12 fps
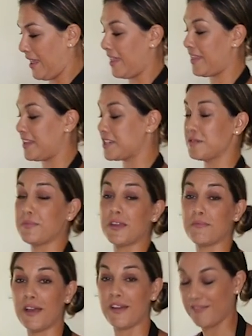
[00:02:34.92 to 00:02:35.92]
And that should be
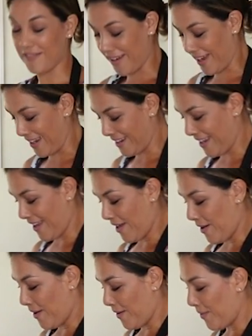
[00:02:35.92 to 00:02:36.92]
about right.
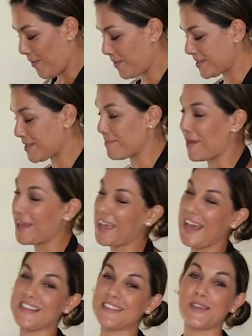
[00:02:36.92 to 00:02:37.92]
Awesome.
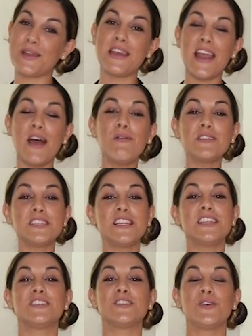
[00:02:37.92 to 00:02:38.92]
Okay, so now what you
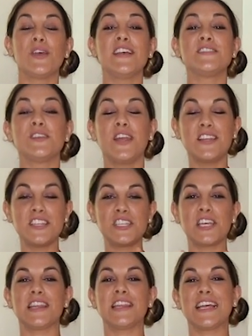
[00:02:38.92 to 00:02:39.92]
need to do is you need to
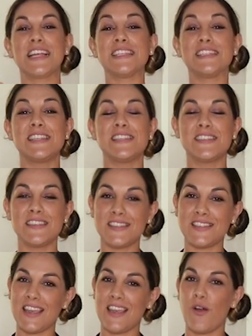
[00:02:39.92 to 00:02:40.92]
check the
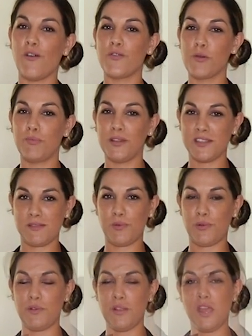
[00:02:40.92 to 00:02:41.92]
consistency of your bliss
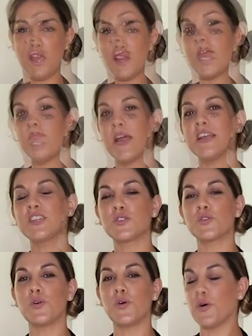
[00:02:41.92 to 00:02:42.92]
ball. Make
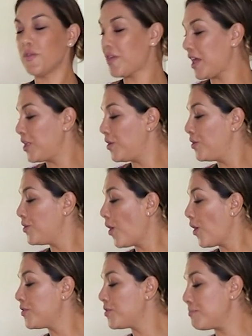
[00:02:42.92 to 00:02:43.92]
sure that you
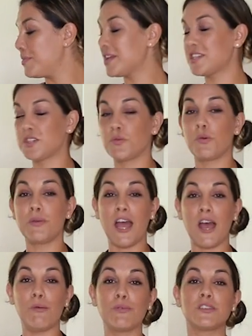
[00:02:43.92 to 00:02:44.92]
know the mixture will be
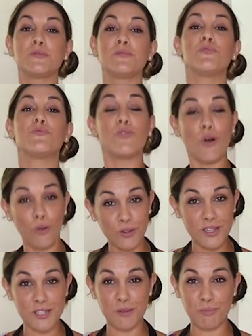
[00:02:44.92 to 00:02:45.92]
able to be rolled
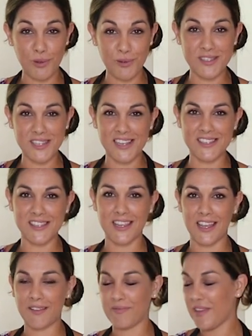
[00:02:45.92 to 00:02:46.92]
into balls
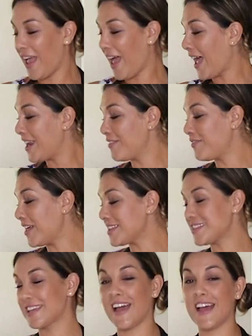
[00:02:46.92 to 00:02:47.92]
easily. And if
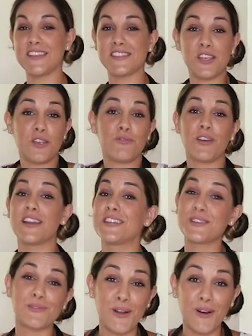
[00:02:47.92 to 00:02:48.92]
that's the case, you're ready
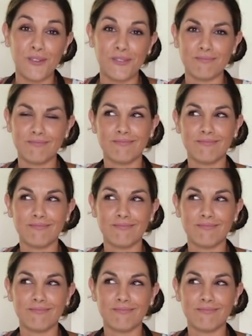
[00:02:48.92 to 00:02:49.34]
to roll.